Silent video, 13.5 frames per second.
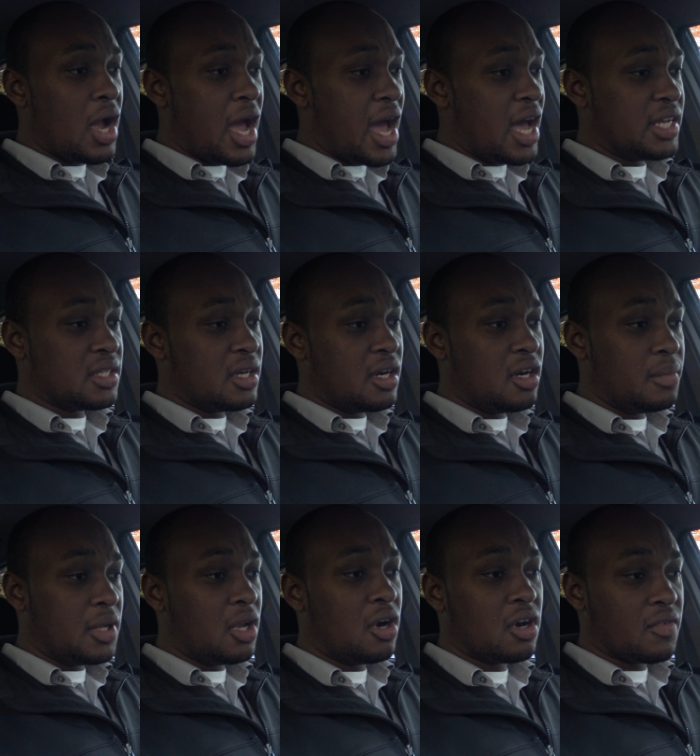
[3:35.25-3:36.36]
has a um,
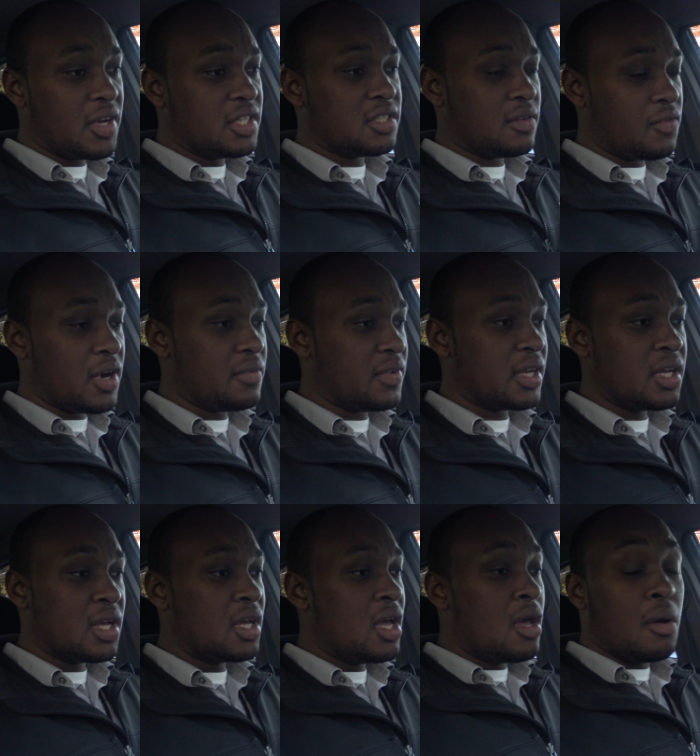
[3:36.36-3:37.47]
long range of revving,
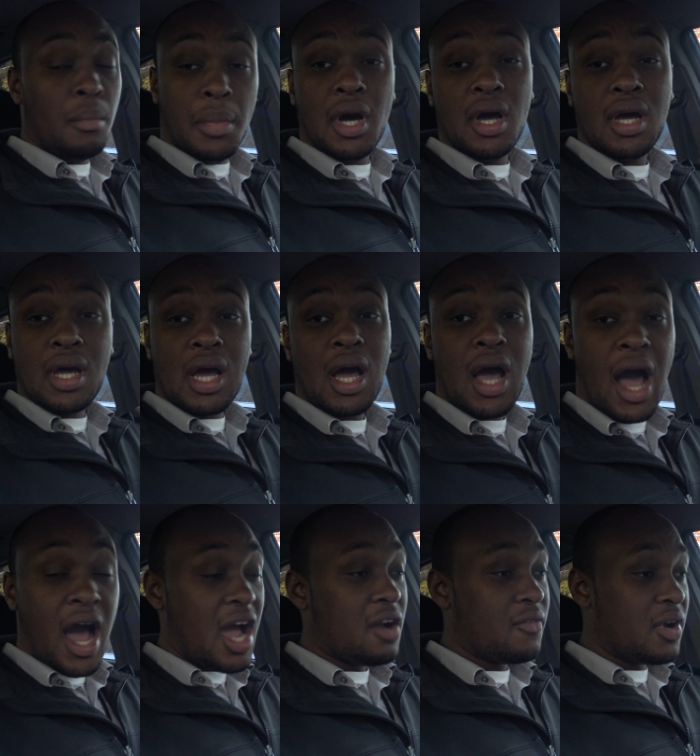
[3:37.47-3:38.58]
but
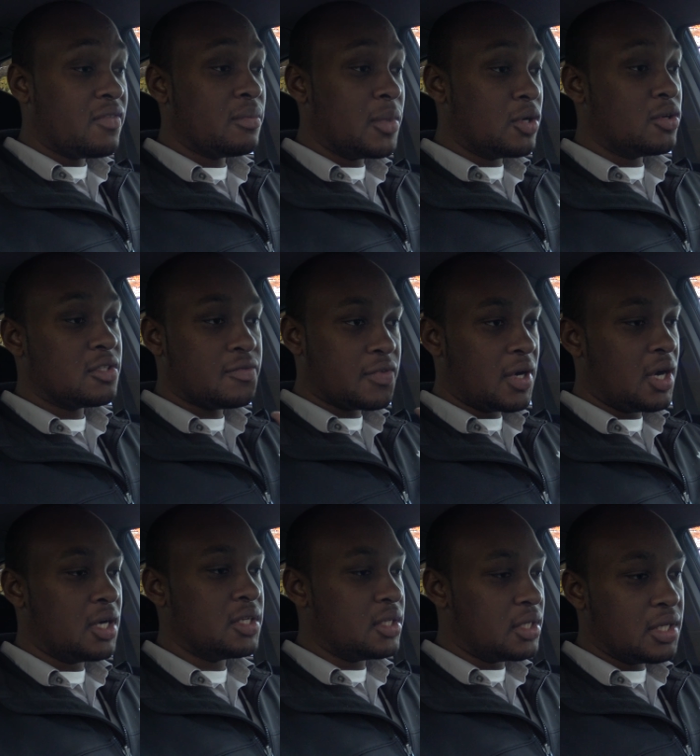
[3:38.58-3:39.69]
high revving motors for
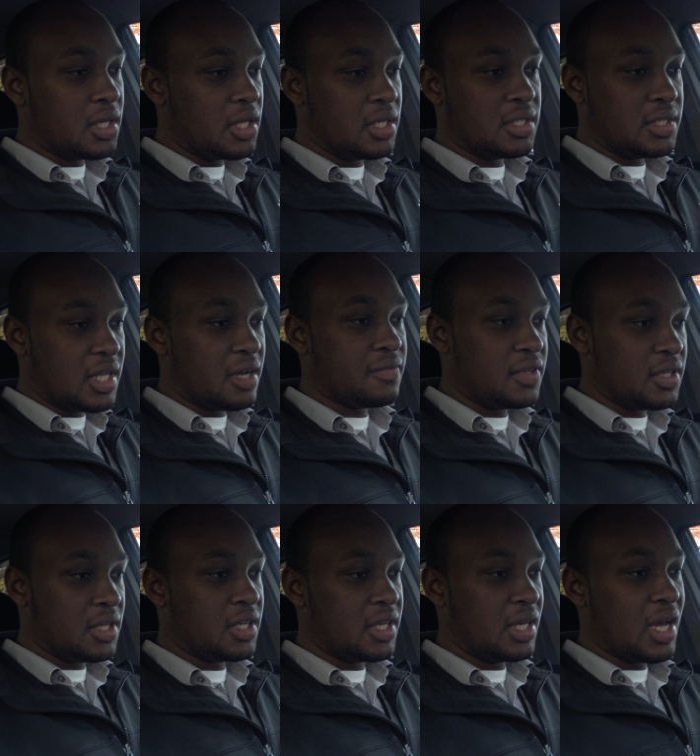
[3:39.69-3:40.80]
Honda is
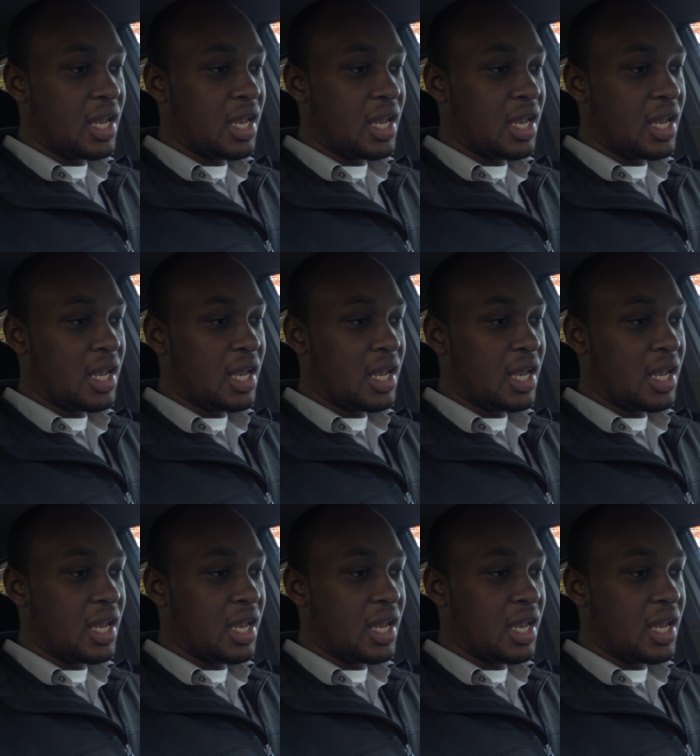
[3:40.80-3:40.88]
definitely the key.